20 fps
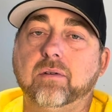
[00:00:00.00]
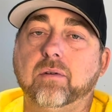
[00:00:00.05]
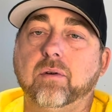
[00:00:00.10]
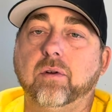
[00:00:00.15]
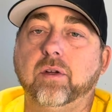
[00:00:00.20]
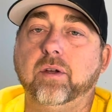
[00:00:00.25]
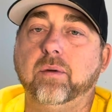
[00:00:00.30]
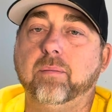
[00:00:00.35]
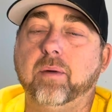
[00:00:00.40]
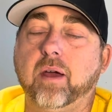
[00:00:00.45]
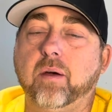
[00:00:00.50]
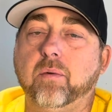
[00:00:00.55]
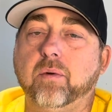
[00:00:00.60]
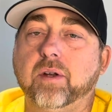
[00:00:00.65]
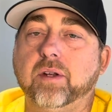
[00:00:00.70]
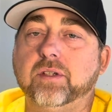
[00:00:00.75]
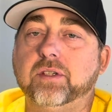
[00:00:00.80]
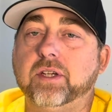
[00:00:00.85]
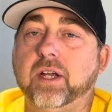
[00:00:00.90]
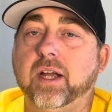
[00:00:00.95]
or you may want to
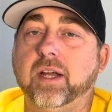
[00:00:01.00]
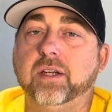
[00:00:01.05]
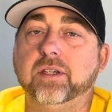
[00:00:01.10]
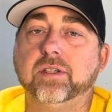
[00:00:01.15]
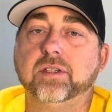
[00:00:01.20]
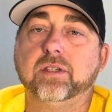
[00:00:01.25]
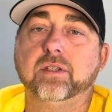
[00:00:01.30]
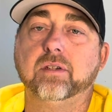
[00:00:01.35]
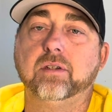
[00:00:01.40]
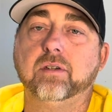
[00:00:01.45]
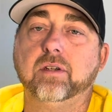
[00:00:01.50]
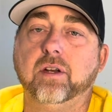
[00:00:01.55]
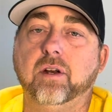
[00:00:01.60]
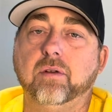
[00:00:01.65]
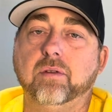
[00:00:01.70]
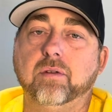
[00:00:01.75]
change, the